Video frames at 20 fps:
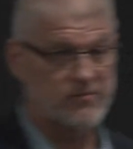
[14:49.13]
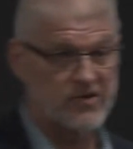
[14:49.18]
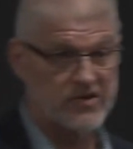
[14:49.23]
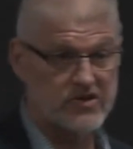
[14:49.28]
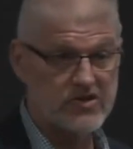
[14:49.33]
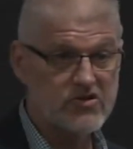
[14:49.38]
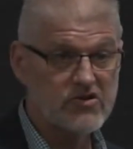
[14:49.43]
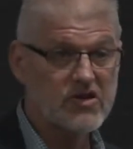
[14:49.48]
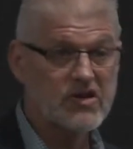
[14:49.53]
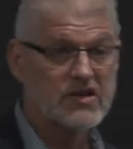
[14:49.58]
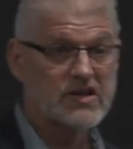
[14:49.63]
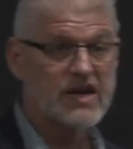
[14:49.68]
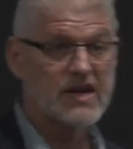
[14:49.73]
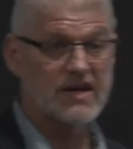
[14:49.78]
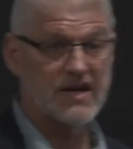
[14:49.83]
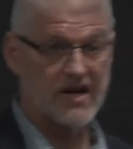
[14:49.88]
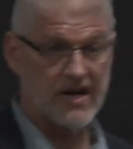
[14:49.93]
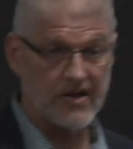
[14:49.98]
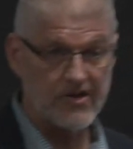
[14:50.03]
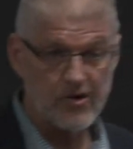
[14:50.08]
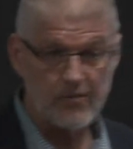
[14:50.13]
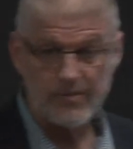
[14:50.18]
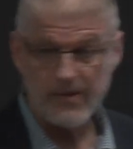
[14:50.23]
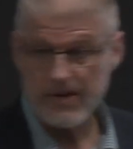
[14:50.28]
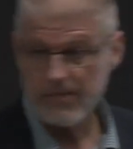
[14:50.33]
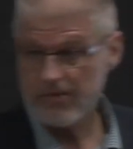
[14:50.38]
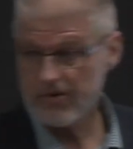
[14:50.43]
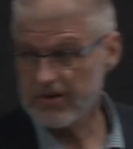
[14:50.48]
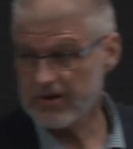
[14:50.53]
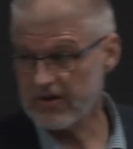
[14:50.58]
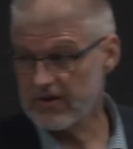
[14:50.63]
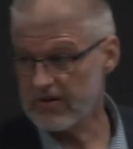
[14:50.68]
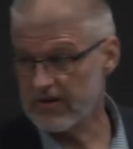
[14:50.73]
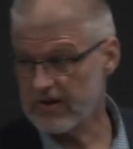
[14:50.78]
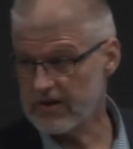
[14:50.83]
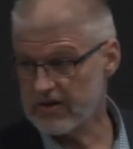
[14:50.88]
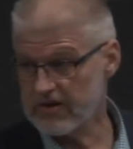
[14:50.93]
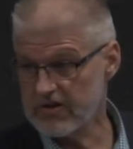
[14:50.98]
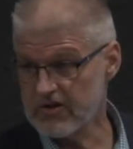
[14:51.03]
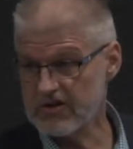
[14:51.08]
But you can get other people to do
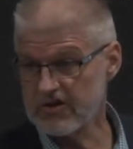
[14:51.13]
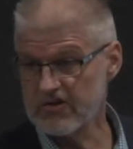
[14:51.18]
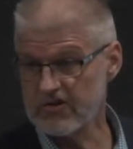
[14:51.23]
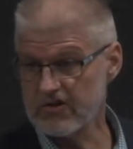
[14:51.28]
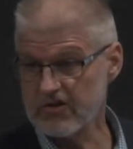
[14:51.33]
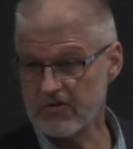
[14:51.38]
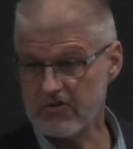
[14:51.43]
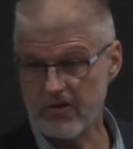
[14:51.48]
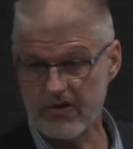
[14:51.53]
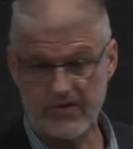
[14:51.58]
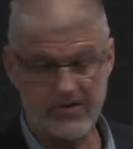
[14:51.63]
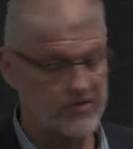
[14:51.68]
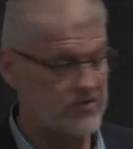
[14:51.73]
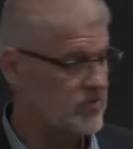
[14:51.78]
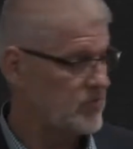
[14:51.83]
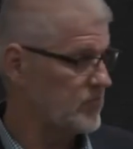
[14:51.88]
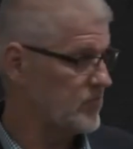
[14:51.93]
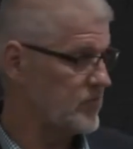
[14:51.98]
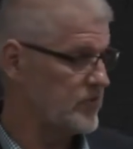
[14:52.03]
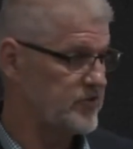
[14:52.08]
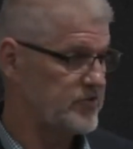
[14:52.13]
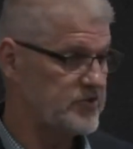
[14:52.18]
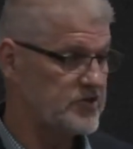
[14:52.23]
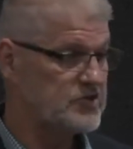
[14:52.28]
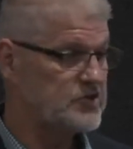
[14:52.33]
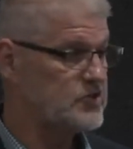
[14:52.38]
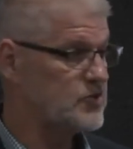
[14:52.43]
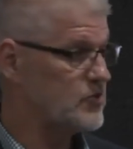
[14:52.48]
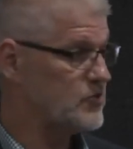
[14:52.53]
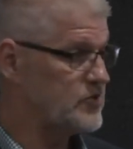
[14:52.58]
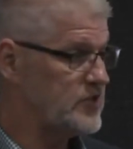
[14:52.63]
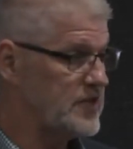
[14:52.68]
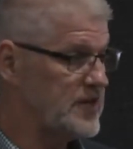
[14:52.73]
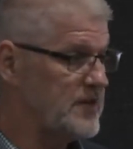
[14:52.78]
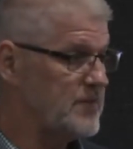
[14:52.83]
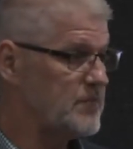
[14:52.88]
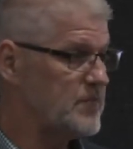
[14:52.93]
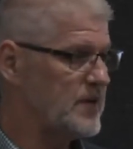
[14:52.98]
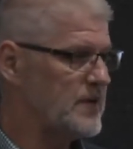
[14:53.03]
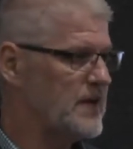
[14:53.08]
it. You can do it with just your
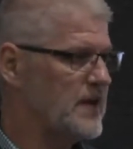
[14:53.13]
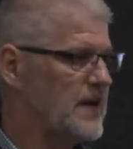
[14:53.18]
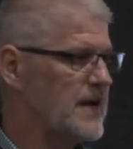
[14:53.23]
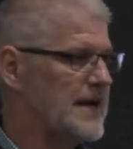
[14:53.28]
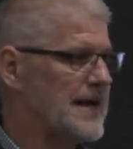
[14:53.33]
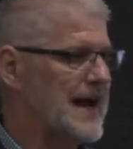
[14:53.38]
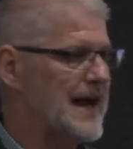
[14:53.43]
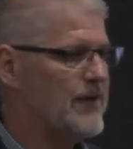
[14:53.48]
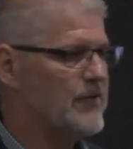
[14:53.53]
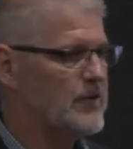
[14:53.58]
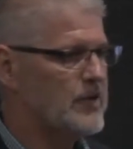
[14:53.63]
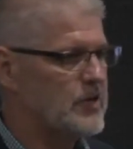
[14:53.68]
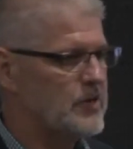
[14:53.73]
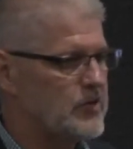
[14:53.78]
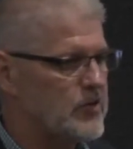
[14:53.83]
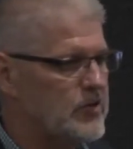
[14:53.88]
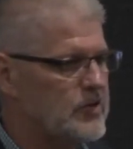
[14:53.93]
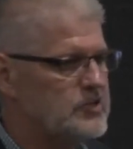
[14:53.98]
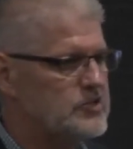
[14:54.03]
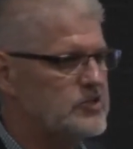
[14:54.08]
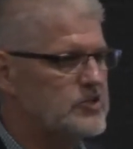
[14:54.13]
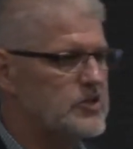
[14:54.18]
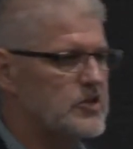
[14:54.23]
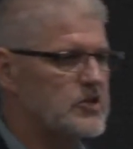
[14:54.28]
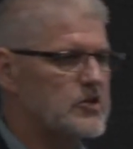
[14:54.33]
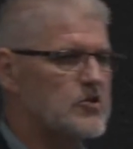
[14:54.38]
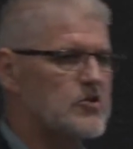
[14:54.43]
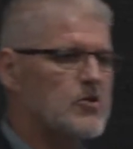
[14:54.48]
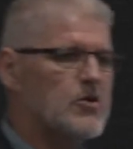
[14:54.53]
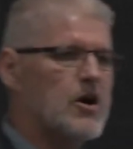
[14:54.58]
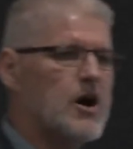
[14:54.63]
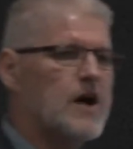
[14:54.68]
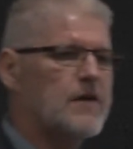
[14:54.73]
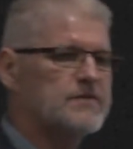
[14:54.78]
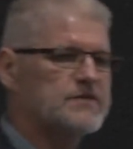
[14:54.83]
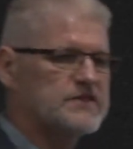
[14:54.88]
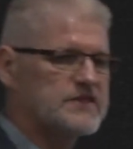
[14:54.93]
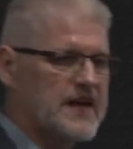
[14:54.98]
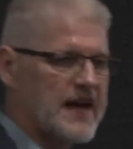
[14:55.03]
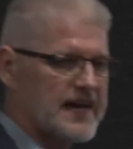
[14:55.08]
team, but I would encourage you to go
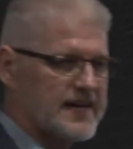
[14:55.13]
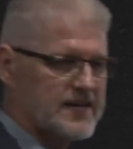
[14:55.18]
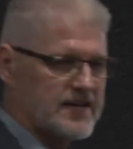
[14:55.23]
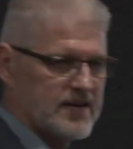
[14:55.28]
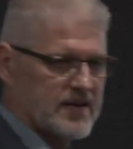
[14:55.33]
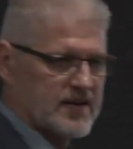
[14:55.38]
off-site,